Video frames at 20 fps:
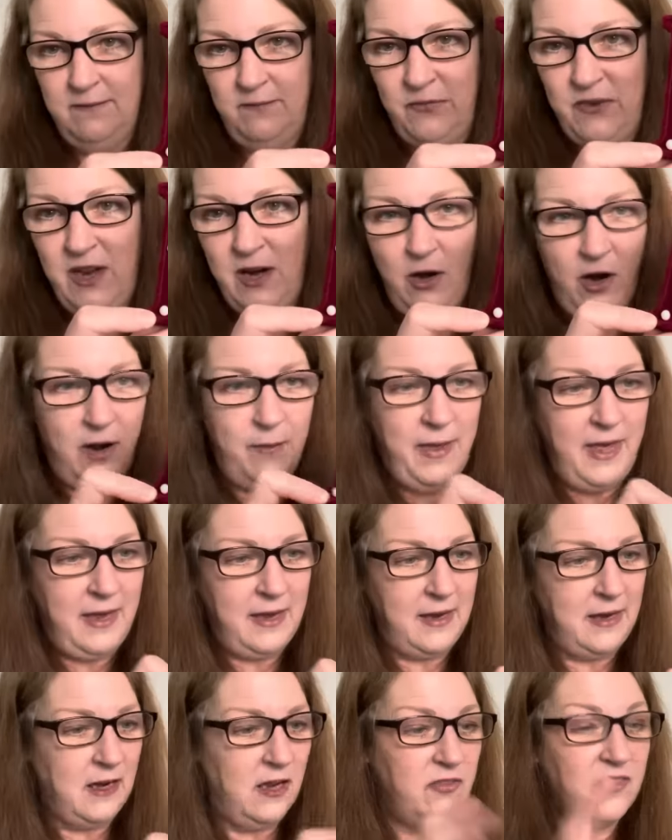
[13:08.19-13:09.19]
You know what I
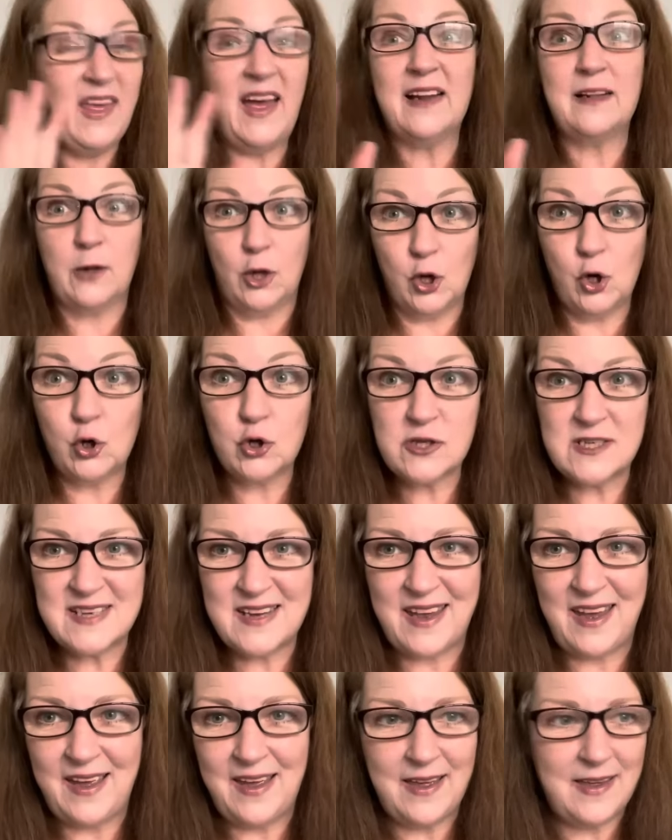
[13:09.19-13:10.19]
mean? They have loads of
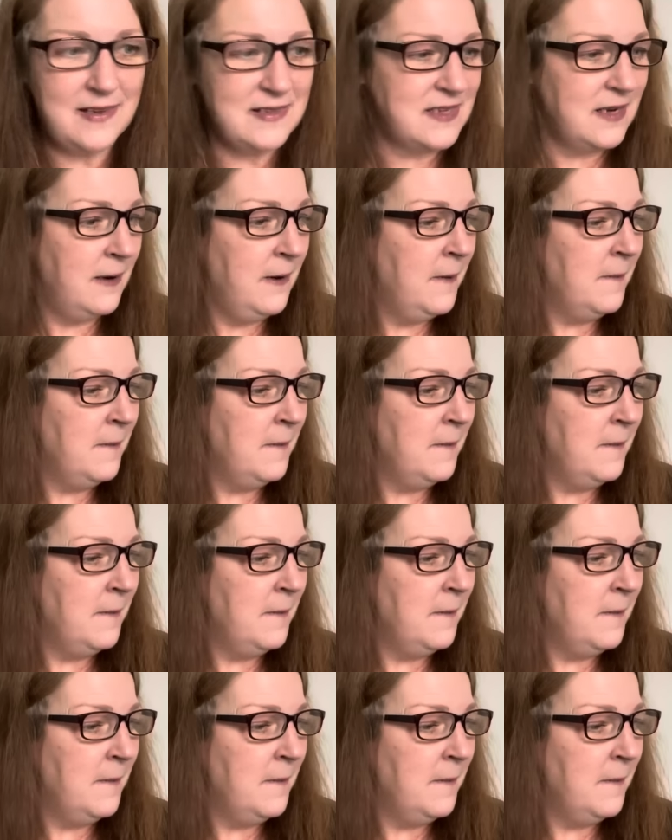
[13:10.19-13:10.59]
K's.